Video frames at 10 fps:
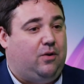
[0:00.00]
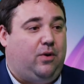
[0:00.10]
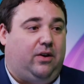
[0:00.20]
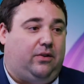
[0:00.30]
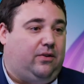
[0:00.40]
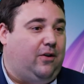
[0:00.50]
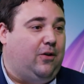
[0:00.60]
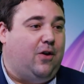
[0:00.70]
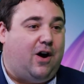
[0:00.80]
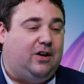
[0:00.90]
with a
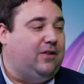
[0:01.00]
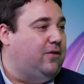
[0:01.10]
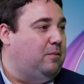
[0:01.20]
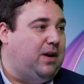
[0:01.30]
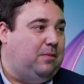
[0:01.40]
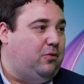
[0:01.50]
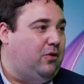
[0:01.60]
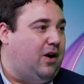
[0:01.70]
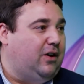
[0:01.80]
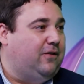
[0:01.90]
lot of different people, a
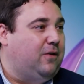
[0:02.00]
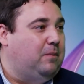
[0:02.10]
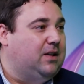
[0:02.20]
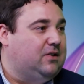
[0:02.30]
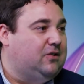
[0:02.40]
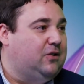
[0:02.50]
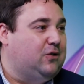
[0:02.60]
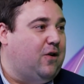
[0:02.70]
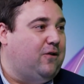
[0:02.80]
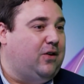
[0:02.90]
lot of different businesses
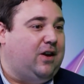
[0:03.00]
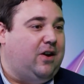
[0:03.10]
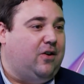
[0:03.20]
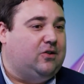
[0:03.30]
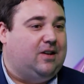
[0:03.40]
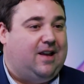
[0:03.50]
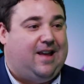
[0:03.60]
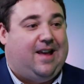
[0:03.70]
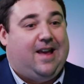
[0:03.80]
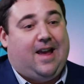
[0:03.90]
over the years,
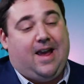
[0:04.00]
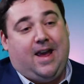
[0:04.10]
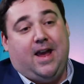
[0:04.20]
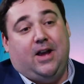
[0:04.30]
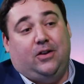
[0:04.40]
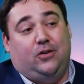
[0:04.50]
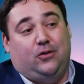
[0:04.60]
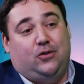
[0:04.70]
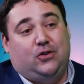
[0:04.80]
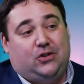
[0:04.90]
and
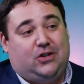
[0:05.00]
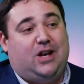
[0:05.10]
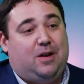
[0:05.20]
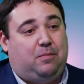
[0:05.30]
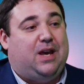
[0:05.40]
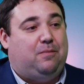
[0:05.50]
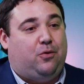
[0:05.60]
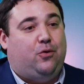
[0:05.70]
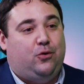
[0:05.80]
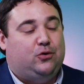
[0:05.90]
to see
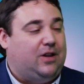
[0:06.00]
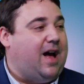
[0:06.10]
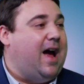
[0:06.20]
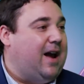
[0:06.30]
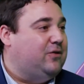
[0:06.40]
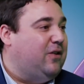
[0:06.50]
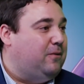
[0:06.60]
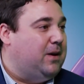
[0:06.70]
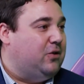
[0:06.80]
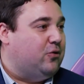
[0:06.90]
people whose lives have
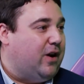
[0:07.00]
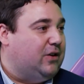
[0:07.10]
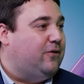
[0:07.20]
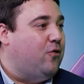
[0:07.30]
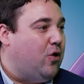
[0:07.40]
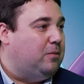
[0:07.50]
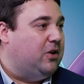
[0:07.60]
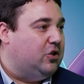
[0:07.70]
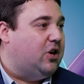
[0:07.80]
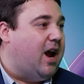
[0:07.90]
been transformed
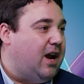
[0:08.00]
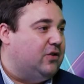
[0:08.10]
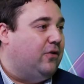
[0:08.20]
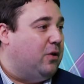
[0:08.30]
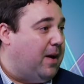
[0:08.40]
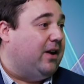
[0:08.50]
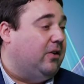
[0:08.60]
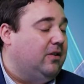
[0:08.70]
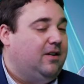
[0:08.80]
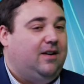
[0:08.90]
and changed for the better
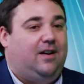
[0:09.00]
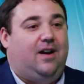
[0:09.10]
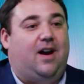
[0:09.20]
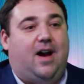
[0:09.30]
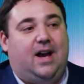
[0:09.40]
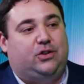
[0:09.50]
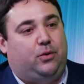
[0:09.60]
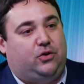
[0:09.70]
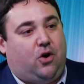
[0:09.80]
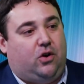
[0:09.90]
as a
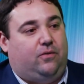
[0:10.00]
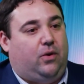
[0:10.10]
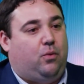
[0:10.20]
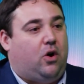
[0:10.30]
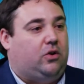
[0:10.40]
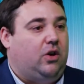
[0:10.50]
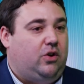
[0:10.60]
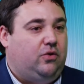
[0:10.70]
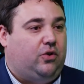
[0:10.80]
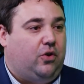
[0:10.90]
result of the work that
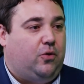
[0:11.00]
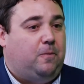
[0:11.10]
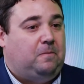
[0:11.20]
you do.